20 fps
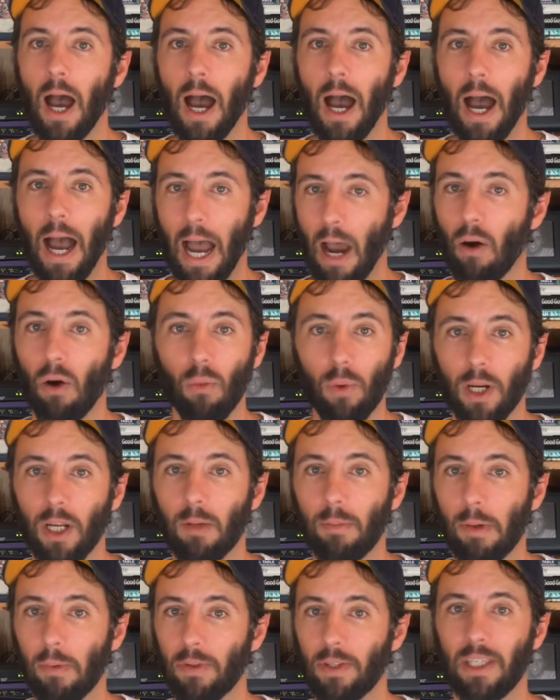how are we gonna
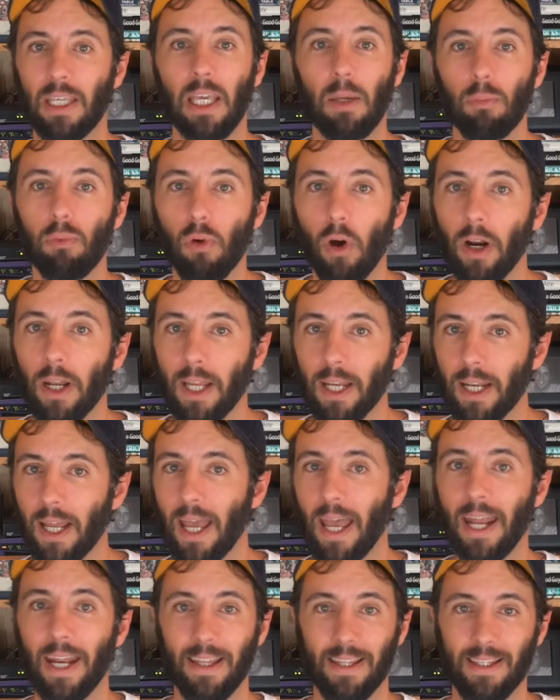be able to keep running
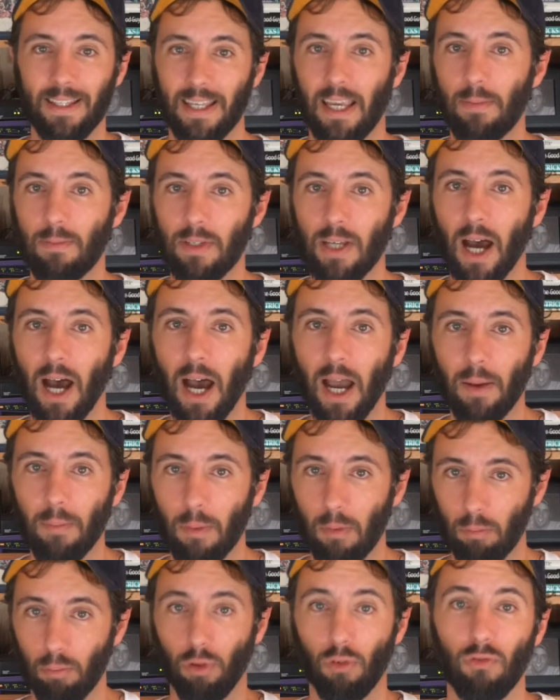and at the same
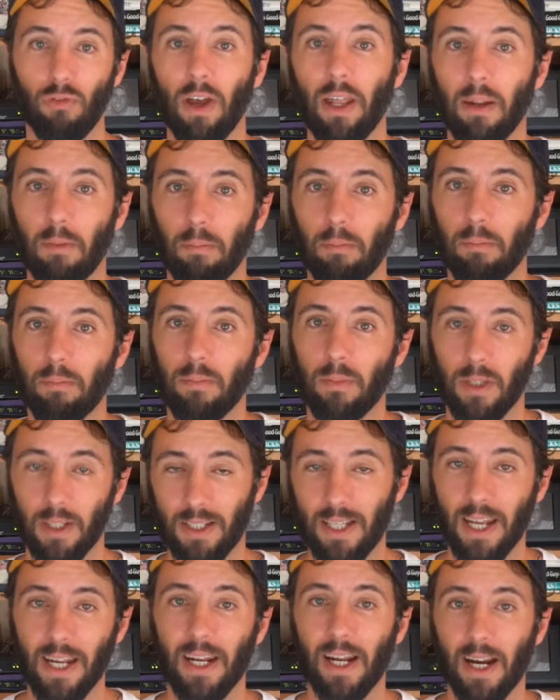time prevent the
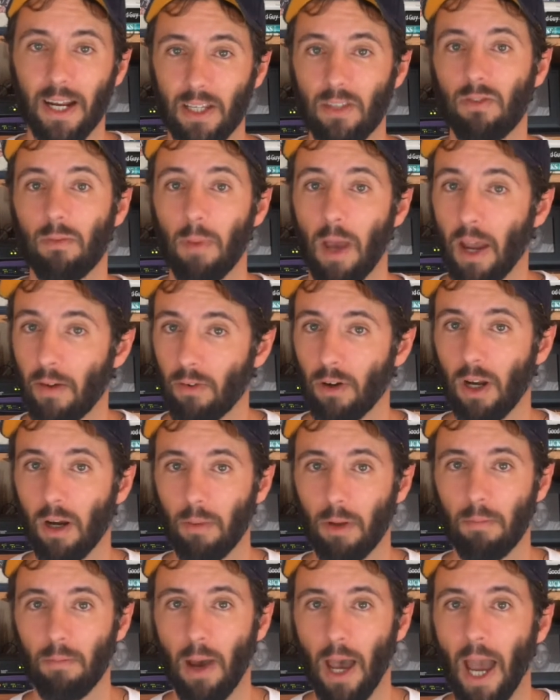tendonitis from ever
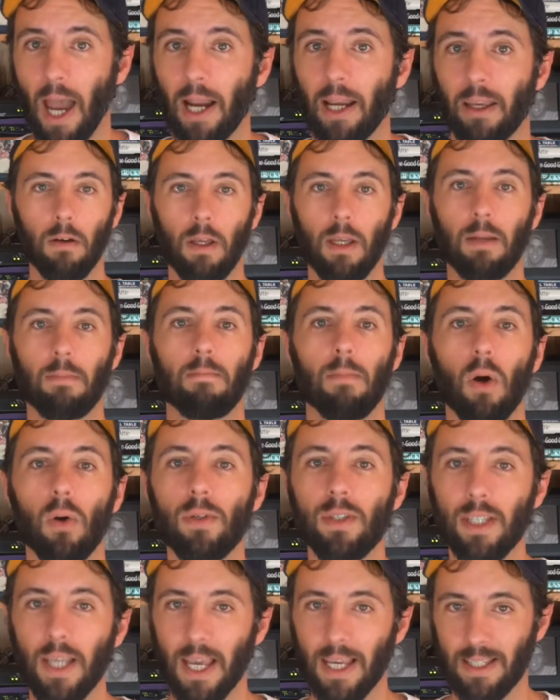coming back? In
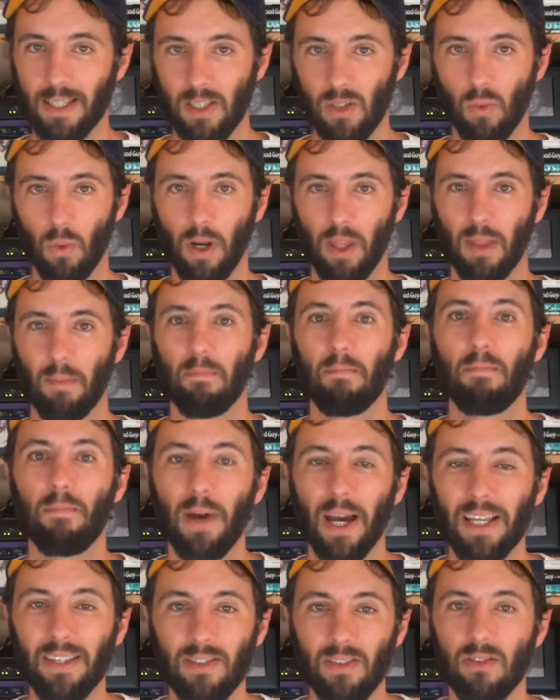most cases, one of the
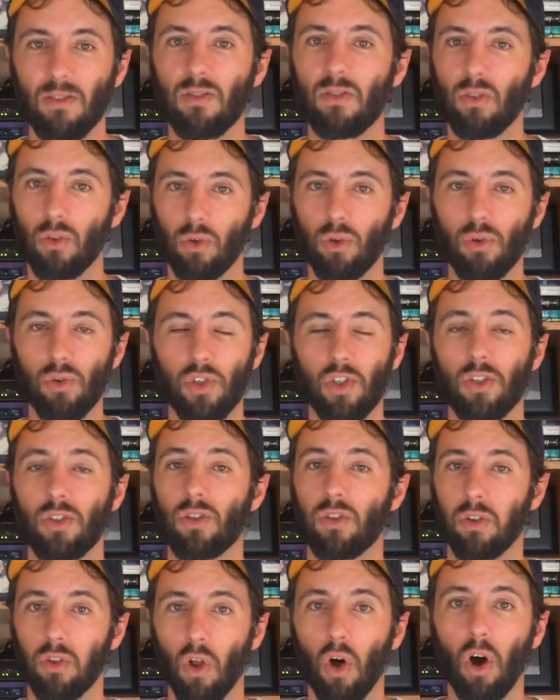best
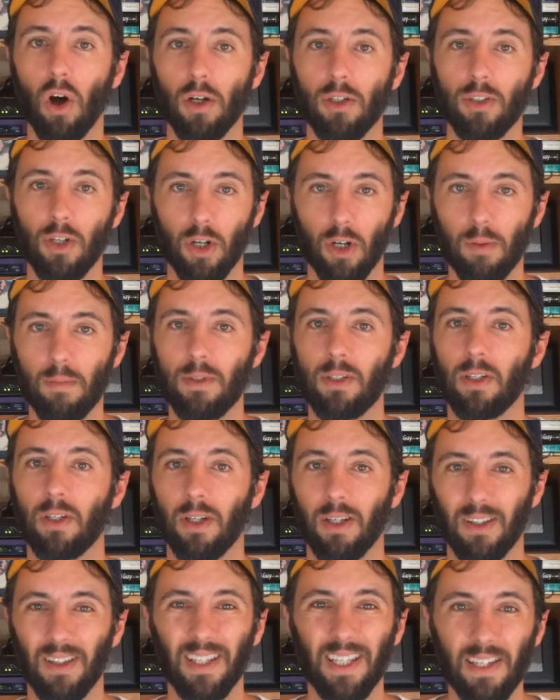solutions long-term to
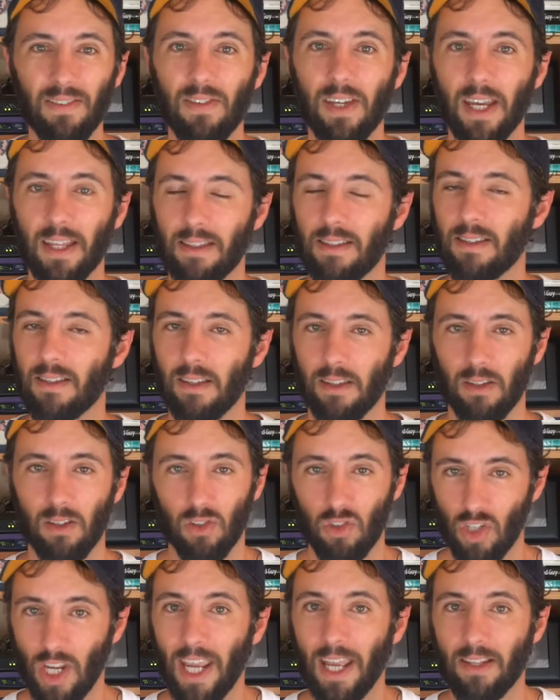alleviate the, the
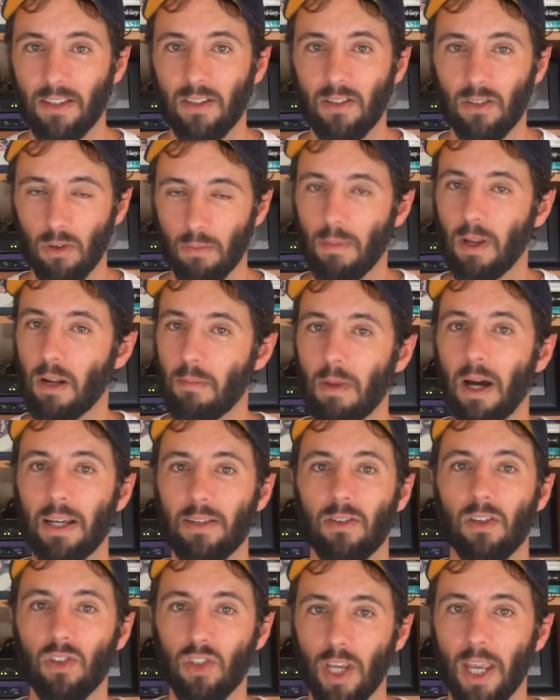chances or
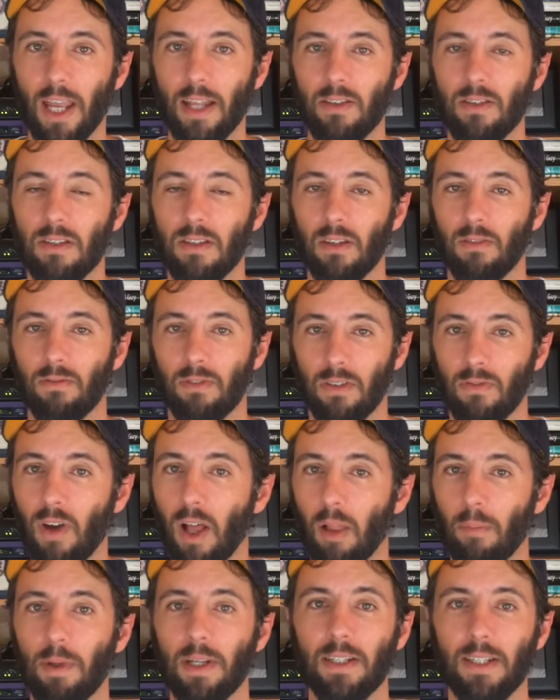minimize the chances of
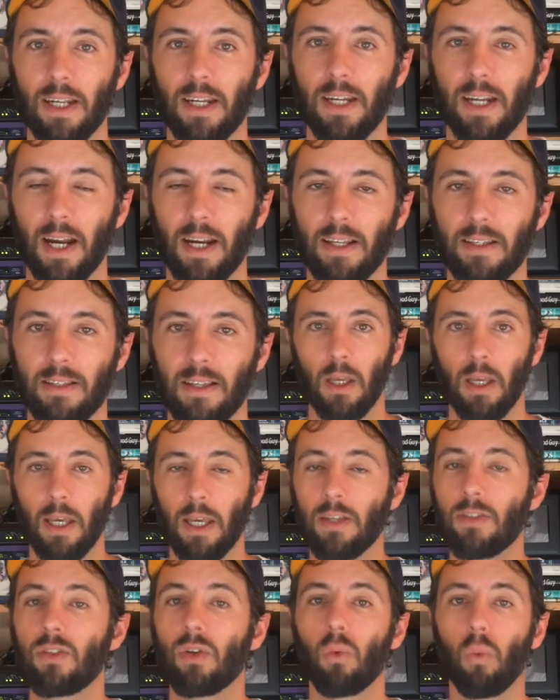developing tendonitis
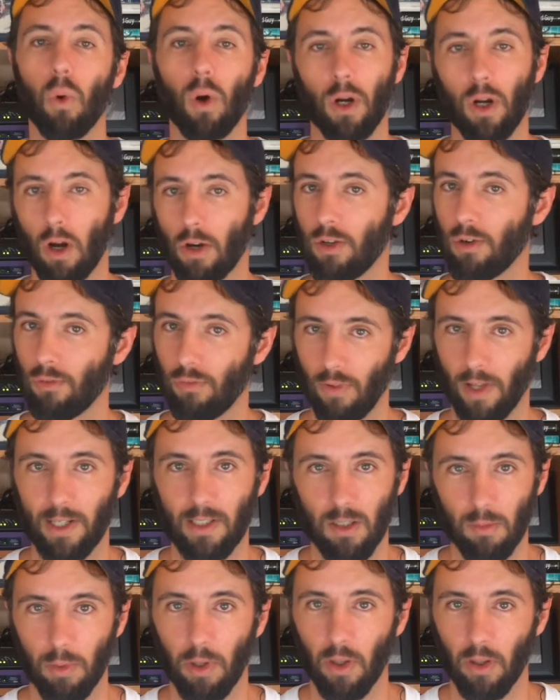is to work on your
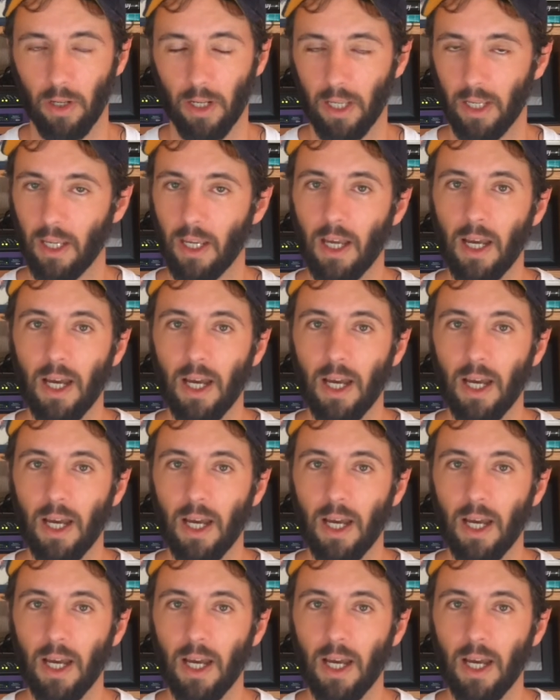flexibility.